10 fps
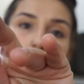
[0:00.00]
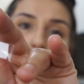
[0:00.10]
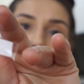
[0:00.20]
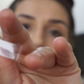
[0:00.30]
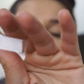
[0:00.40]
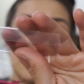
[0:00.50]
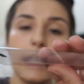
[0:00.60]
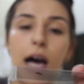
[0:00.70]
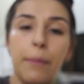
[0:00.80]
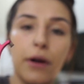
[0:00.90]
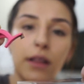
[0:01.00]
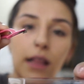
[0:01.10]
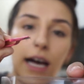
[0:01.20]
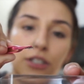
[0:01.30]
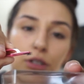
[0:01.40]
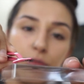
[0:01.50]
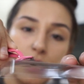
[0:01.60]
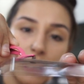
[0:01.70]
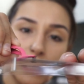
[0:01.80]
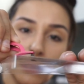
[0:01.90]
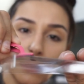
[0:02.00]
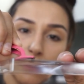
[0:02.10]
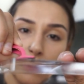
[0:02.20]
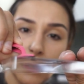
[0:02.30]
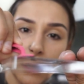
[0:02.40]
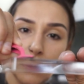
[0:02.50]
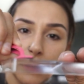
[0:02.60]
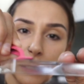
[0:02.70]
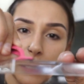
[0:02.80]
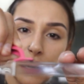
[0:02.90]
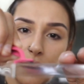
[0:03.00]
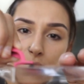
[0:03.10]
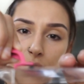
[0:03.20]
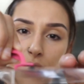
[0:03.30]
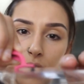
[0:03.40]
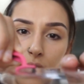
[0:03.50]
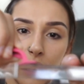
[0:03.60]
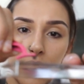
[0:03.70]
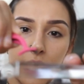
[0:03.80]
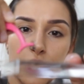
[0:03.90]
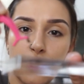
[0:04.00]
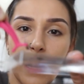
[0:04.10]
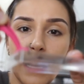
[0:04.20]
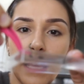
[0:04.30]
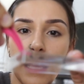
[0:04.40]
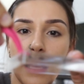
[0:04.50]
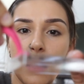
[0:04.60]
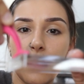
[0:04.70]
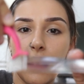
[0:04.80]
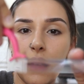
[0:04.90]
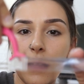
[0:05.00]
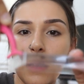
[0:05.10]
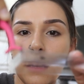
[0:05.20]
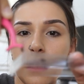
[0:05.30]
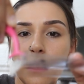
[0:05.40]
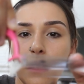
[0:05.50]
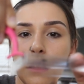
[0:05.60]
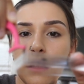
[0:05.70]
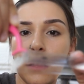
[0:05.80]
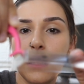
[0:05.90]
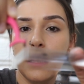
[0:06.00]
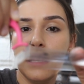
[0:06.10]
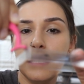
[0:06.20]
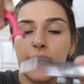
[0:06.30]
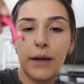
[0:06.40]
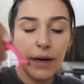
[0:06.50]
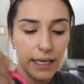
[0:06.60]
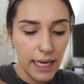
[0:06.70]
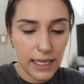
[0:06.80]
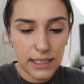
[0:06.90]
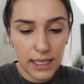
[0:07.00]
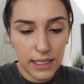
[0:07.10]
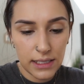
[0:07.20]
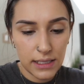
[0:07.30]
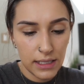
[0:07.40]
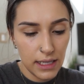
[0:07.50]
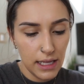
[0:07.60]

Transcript: glue on this top part of the lash. So I'm just going to put it upside down and drag it, and then take out any excess.